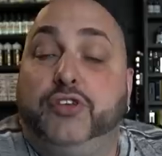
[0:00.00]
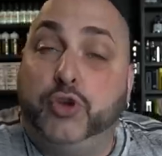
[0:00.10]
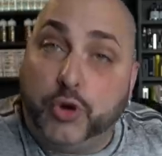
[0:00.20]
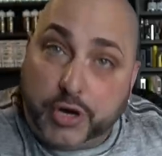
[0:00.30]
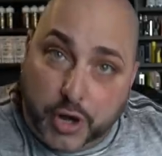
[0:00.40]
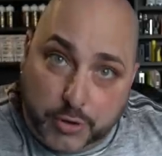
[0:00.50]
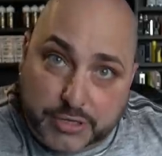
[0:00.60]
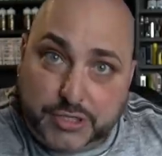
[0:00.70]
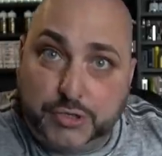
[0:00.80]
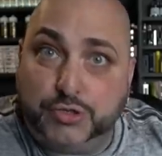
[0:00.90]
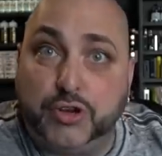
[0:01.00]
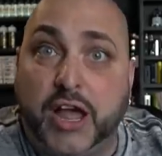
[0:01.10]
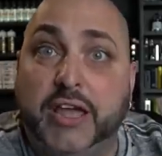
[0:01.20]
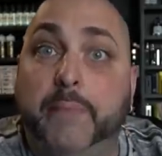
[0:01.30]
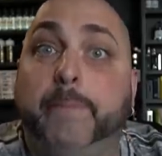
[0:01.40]
you're going to
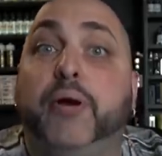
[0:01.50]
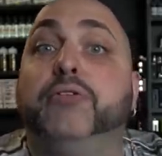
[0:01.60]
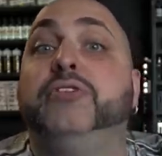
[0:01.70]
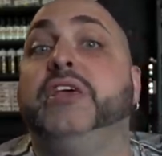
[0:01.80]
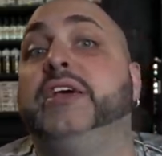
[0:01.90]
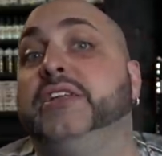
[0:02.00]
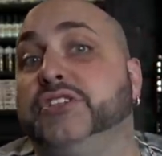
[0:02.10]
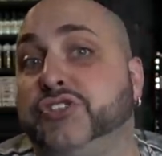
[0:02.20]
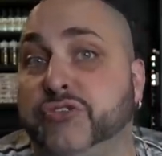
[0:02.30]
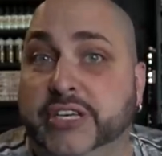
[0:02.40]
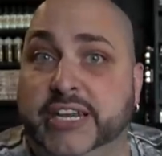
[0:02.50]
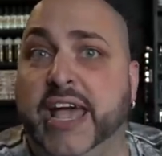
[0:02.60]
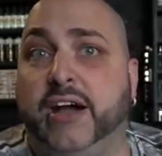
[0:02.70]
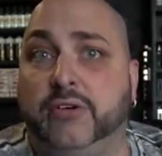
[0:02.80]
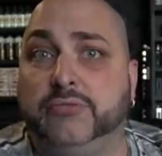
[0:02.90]
try and burn the industry
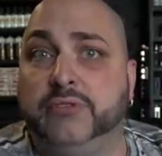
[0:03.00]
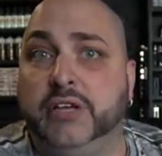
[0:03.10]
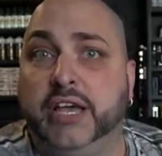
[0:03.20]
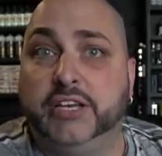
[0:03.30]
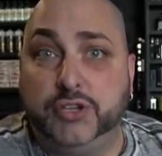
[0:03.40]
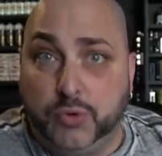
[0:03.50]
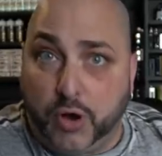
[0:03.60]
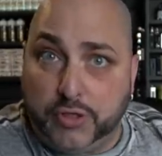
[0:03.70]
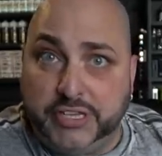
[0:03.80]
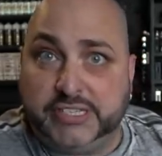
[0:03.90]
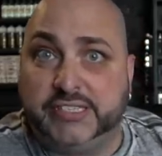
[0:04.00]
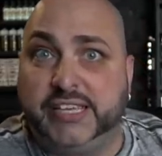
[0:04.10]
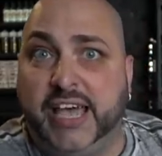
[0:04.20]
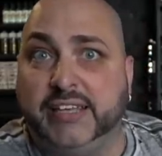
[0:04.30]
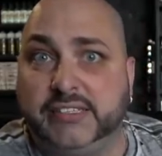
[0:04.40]
down and do all these
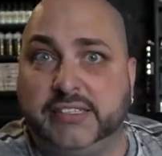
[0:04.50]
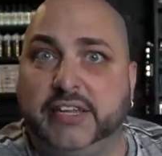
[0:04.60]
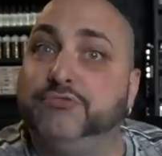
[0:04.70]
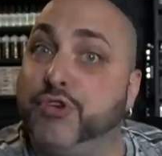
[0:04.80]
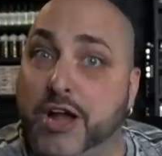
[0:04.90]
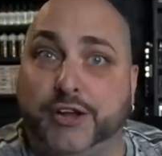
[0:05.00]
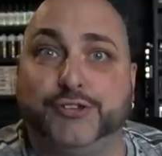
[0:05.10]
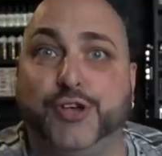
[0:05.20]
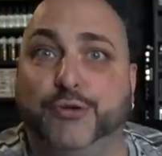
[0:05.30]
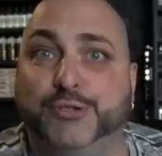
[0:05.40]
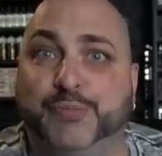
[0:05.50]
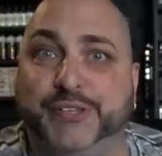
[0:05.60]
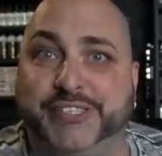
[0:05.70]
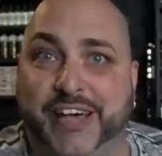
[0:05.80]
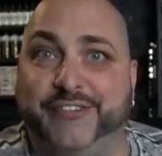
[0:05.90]
tests, and Rutgers always
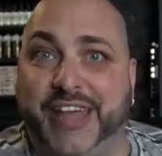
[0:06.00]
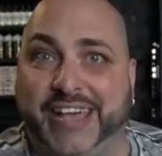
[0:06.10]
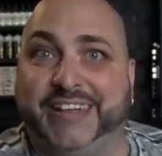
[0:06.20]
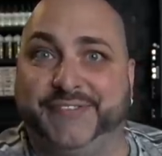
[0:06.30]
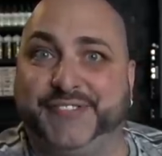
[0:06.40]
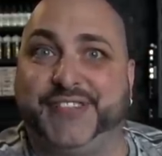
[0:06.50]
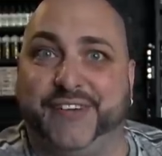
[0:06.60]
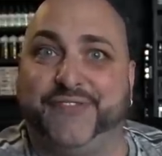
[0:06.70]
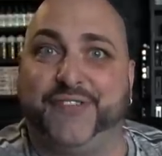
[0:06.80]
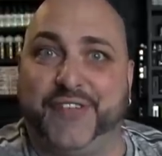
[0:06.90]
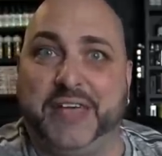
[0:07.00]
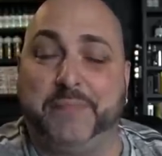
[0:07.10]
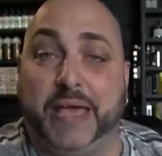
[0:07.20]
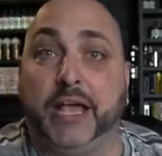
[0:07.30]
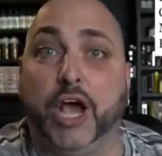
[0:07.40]
puts out negative stuff for vaping.